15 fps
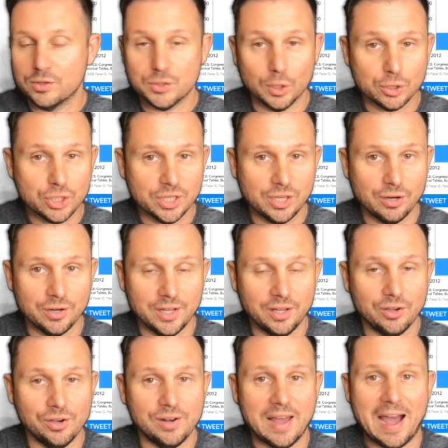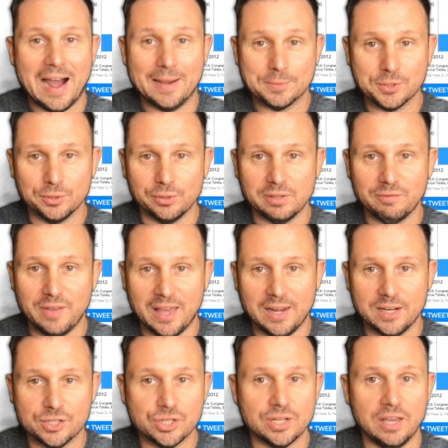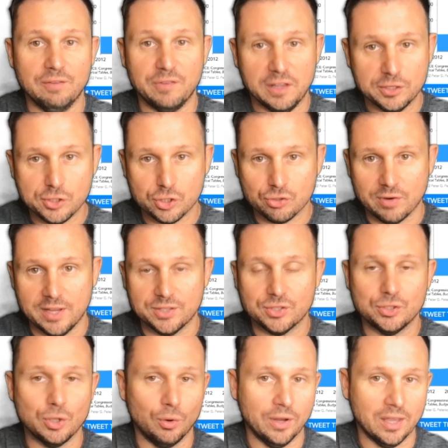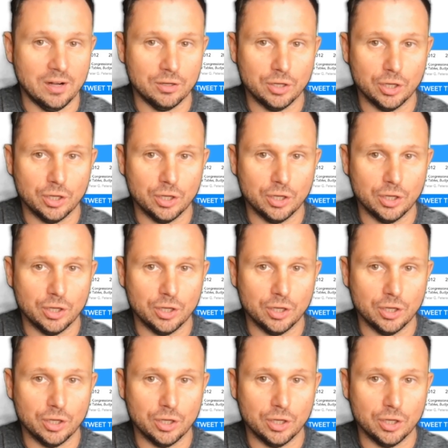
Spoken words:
Social Security could absolutely vanish if interest rates don't get under